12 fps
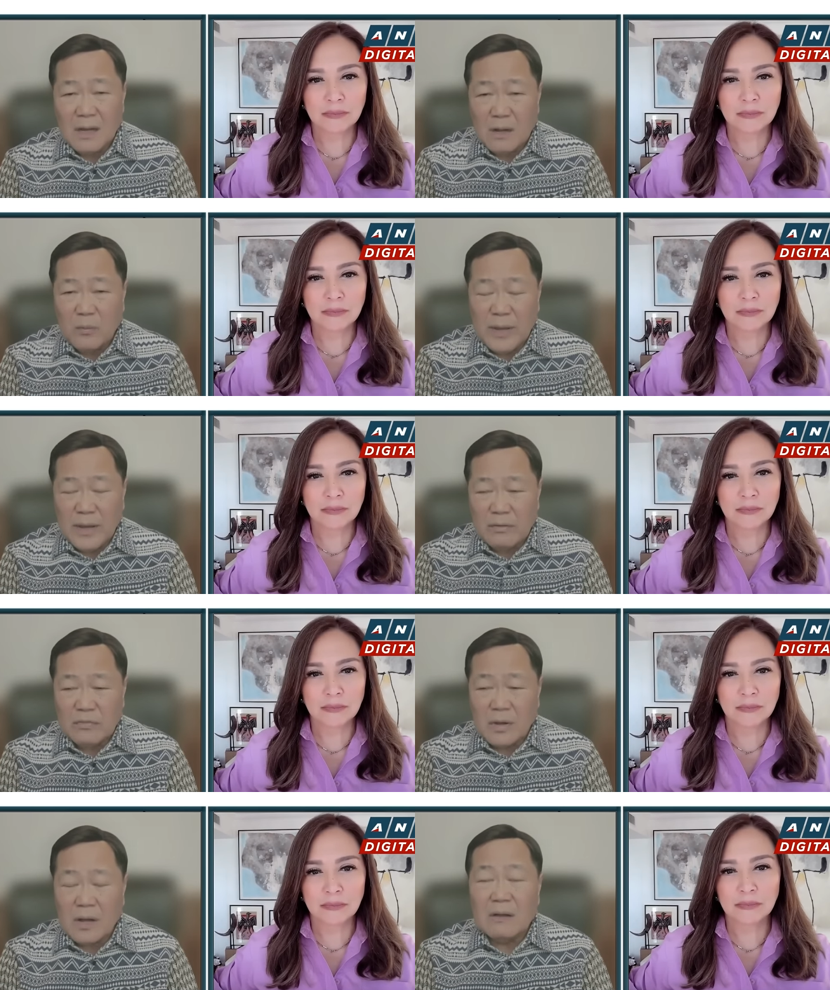Speaker 1: We
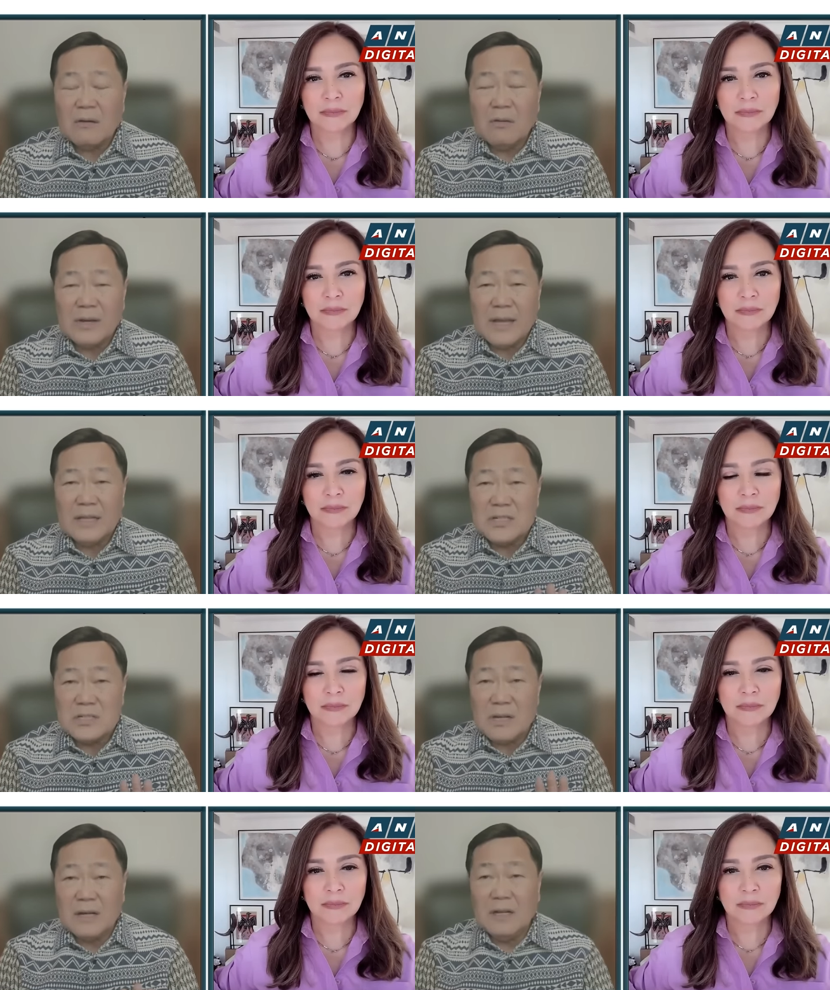have already
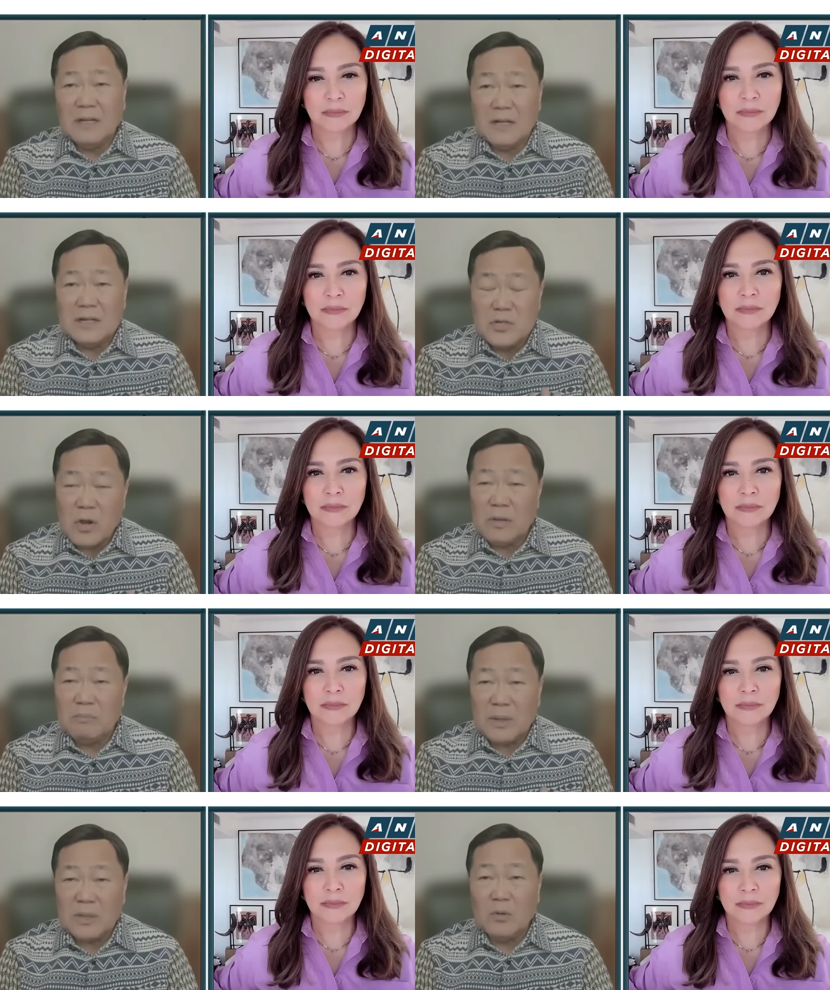started our
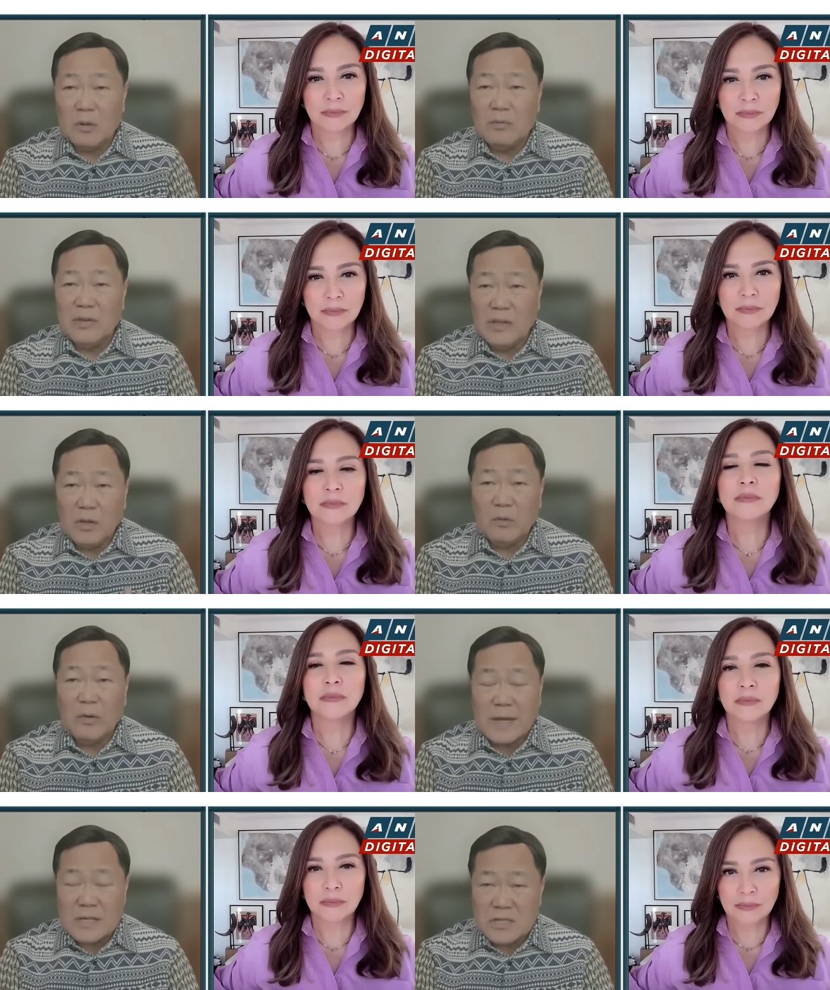joint patrol with the
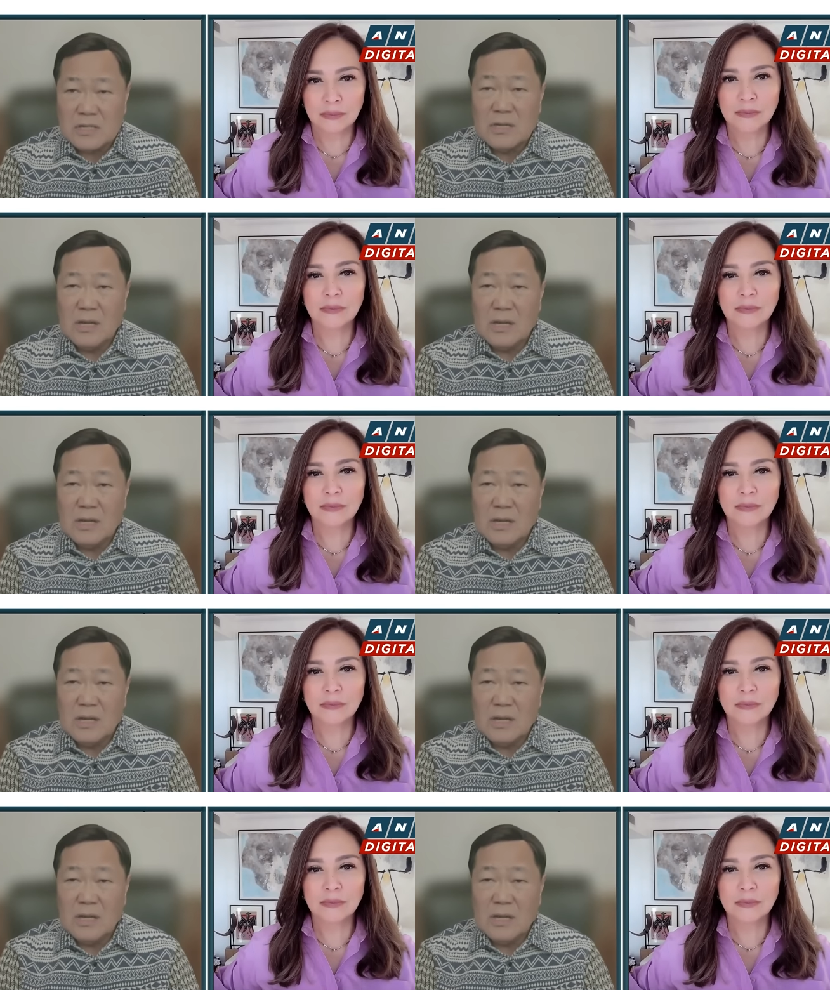U.S.,